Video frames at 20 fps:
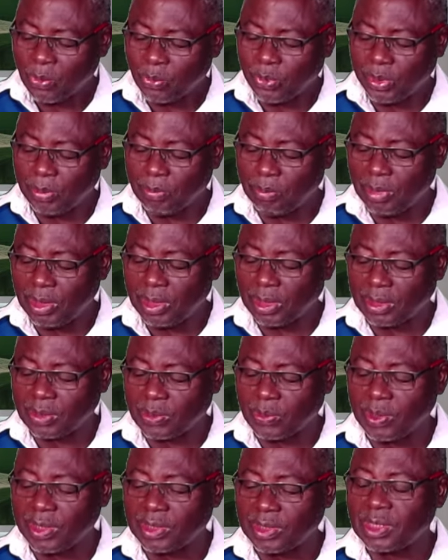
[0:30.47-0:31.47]
We make
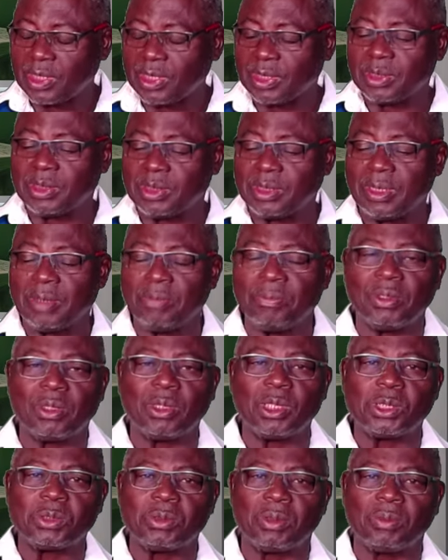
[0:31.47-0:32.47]
great his name
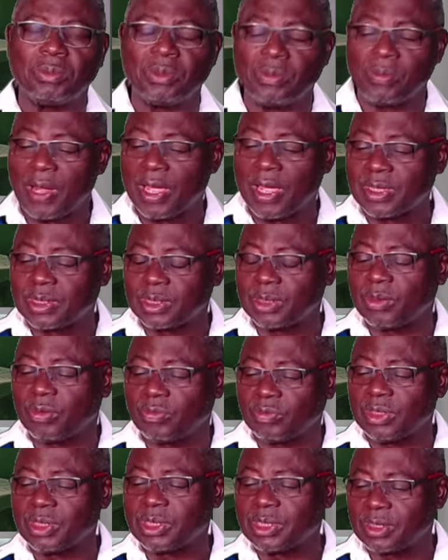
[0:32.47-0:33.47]
because from the rising
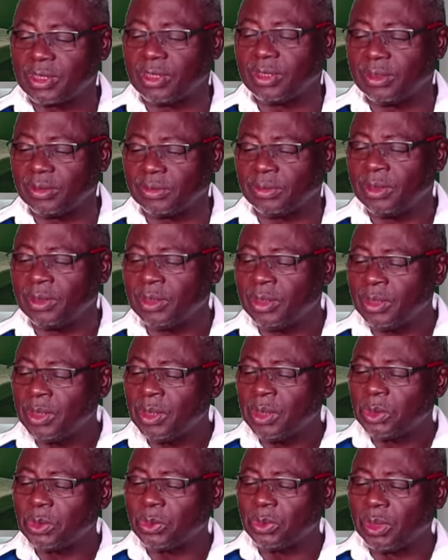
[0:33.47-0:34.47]
of the sun
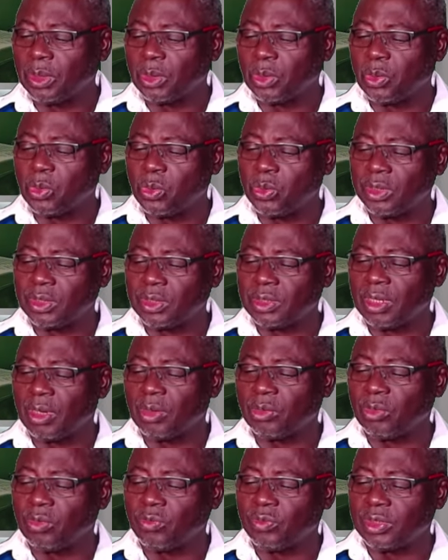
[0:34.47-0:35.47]
to the going
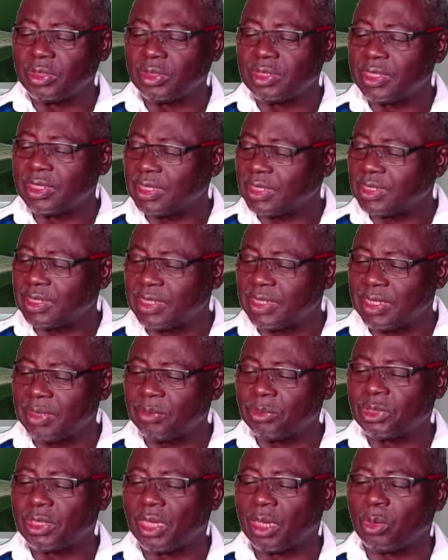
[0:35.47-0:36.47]
down of it, his
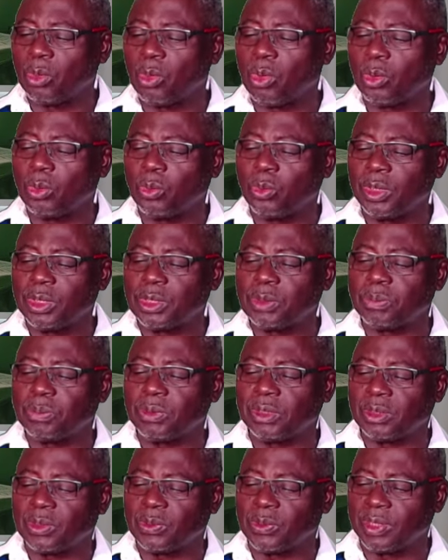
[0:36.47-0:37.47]
name shall always
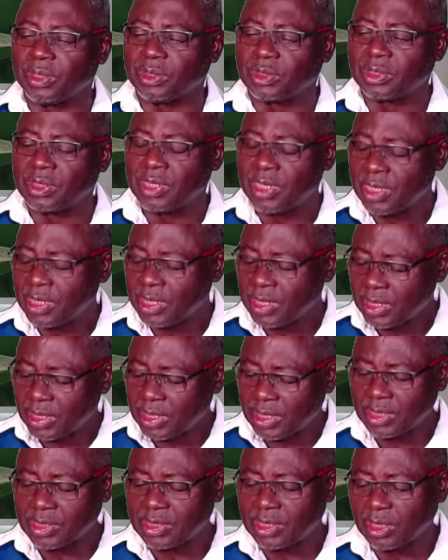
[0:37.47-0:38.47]
be great.
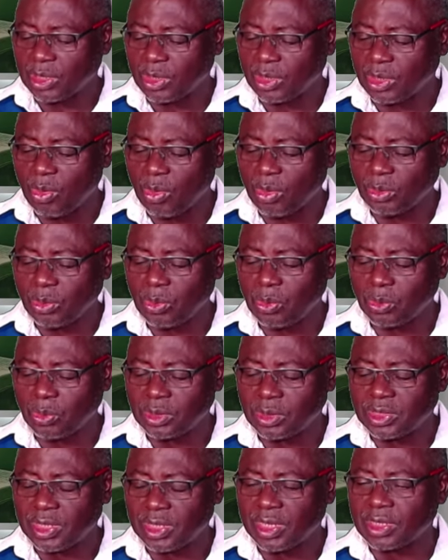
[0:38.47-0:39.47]
He's the God
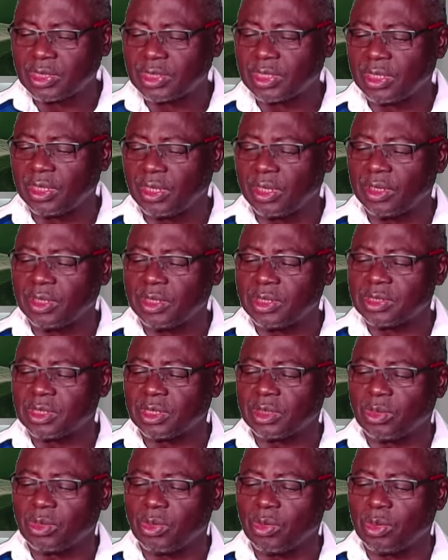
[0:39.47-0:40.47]
who takes care. He's
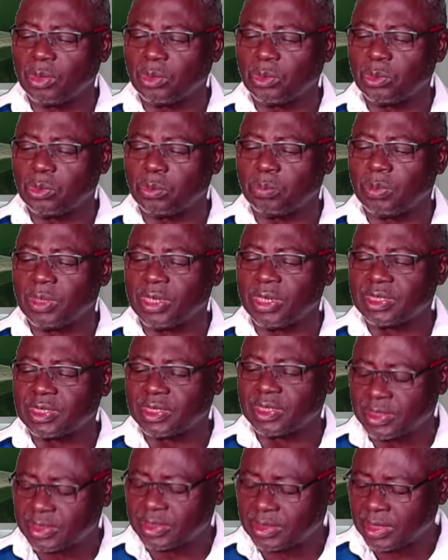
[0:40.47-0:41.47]
the God who
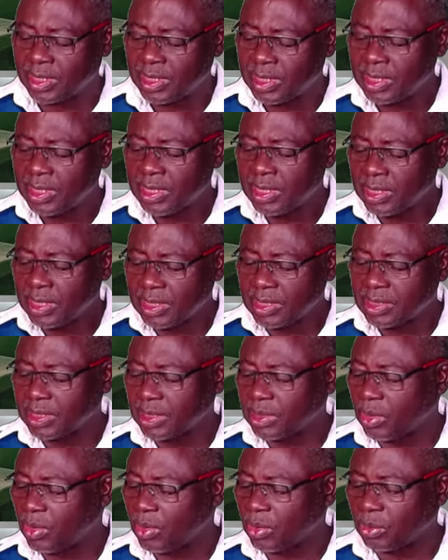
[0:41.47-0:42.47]
blesses. He's
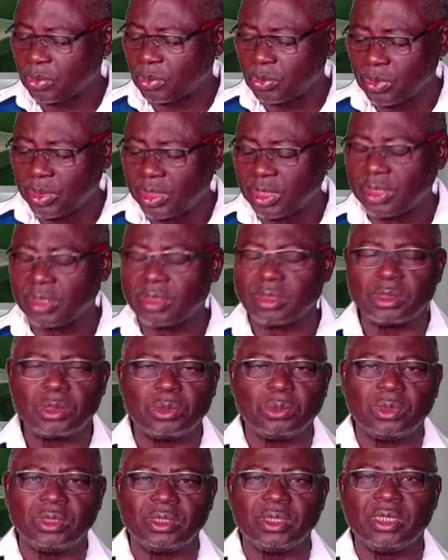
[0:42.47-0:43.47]
the God who heals,
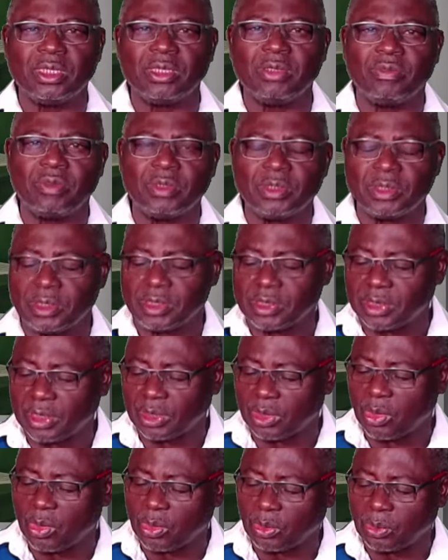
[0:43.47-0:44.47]
who delivers. He's the
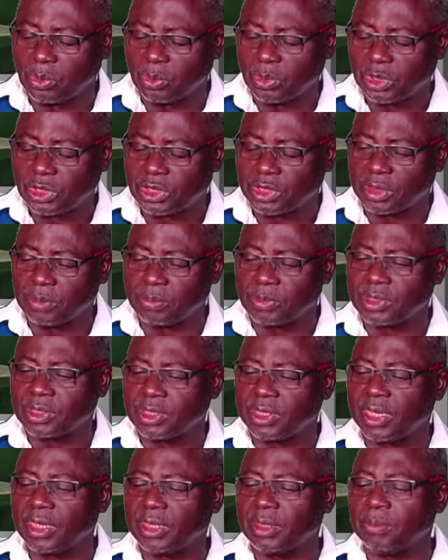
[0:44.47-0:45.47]
God who shames
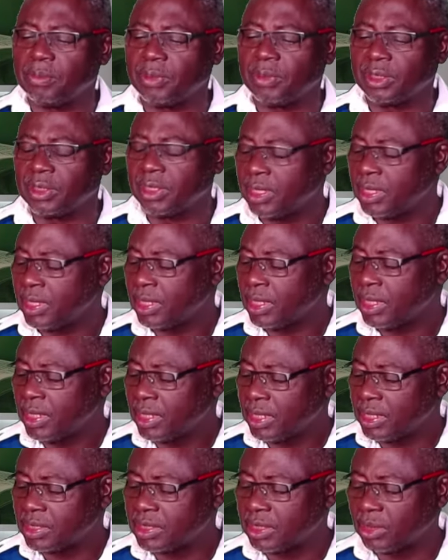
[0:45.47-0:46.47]
the enemy.
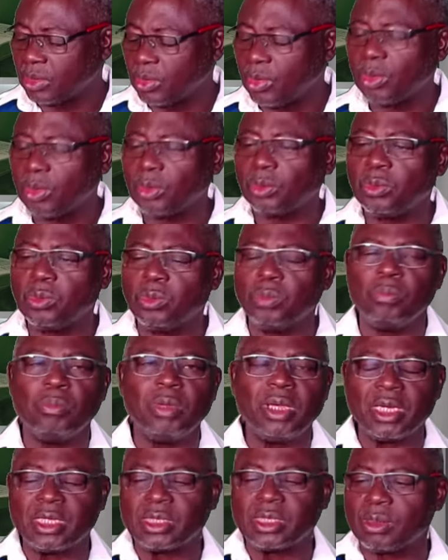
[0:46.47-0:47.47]
He's the God who
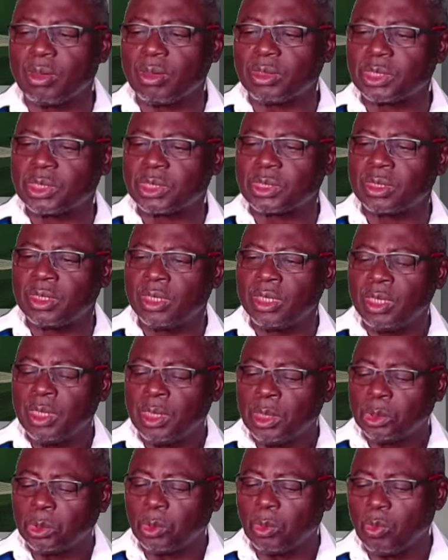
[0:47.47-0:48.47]
makes us
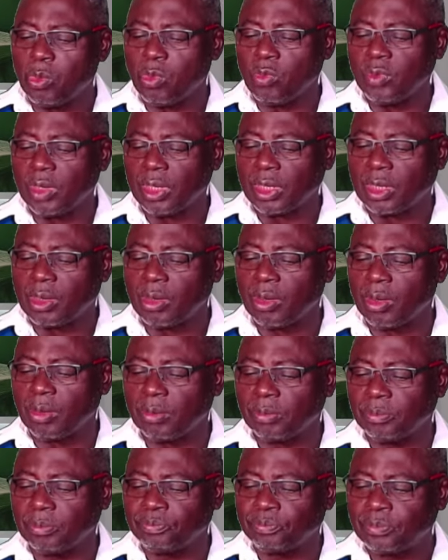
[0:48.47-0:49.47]
to
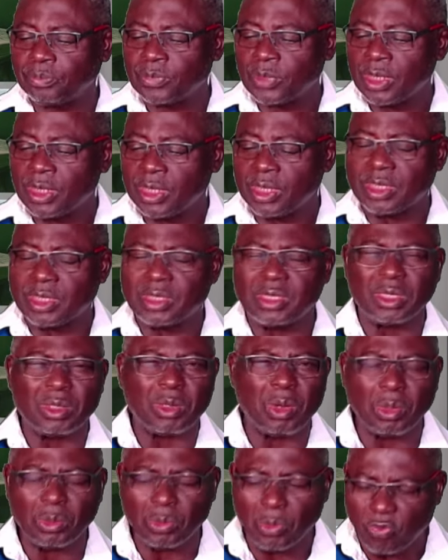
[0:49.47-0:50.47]
overcome. He's the
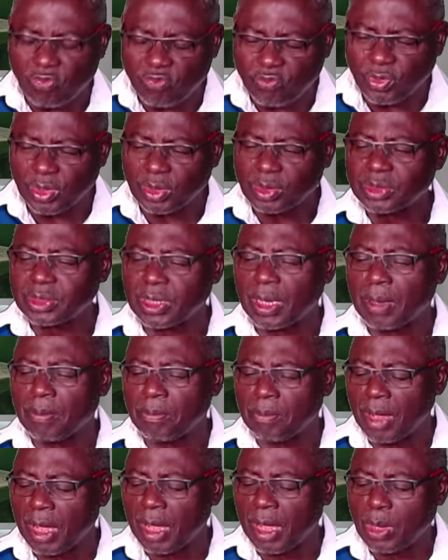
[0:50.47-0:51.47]
God who fills our
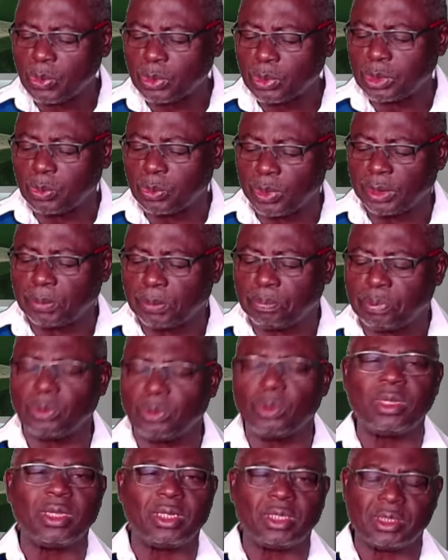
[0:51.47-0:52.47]
mouth with
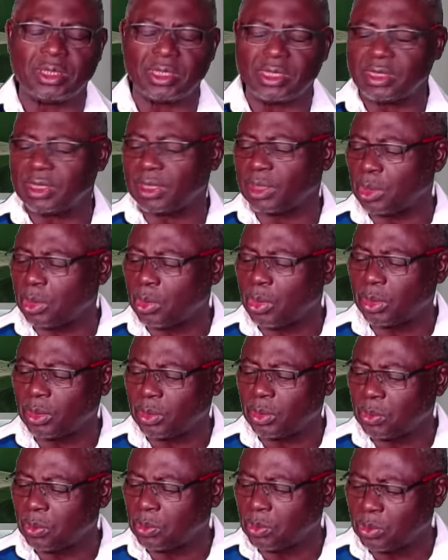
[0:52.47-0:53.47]
praise. He's the
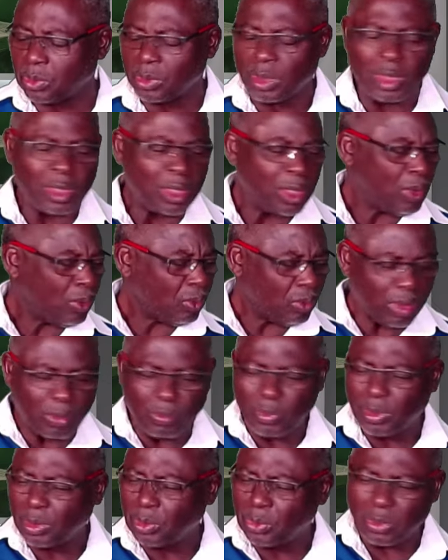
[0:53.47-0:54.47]
God who,
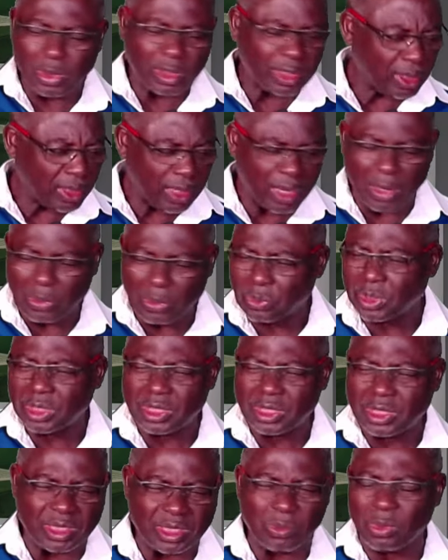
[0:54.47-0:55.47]
when we look around, we
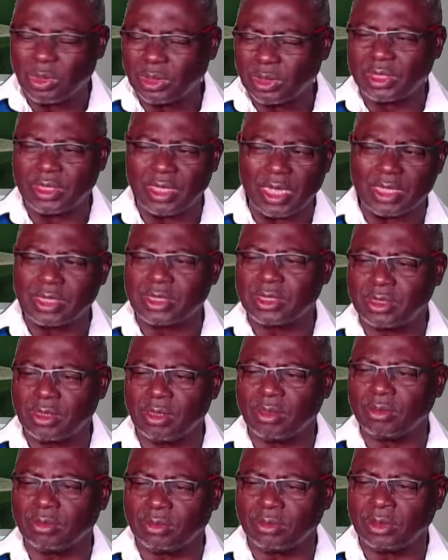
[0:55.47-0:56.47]
see what he has
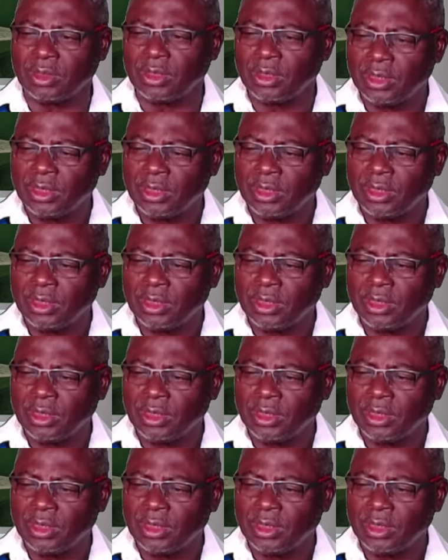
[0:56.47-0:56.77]
done.